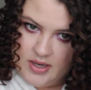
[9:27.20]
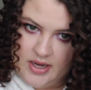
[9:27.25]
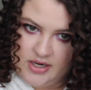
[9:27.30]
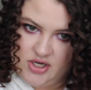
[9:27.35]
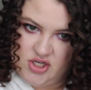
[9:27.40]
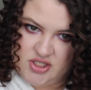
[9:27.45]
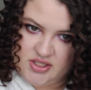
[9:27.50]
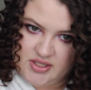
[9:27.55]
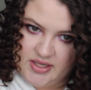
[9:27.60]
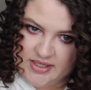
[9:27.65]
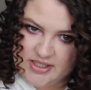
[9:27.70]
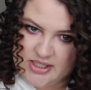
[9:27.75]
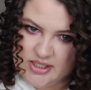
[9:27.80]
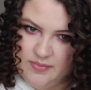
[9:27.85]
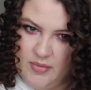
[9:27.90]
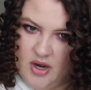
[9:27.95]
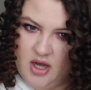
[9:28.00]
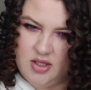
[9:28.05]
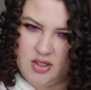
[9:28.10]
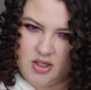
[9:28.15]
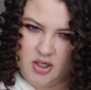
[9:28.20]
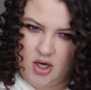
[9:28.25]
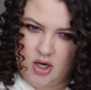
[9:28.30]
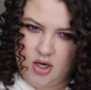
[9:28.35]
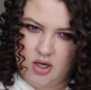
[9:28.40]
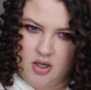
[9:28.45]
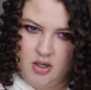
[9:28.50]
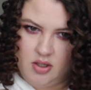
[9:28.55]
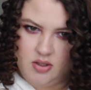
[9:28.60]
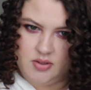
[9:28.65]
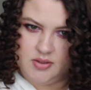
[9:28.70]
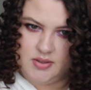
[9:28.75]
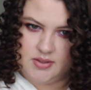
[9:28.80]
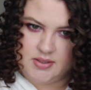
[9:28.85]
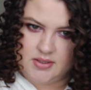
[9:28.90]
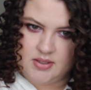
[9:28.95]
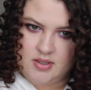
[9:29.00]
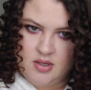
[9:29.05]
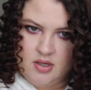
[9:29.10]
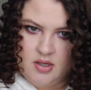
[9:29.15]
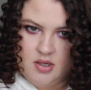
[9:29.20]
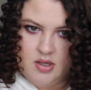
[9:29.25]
and just like smaller curls.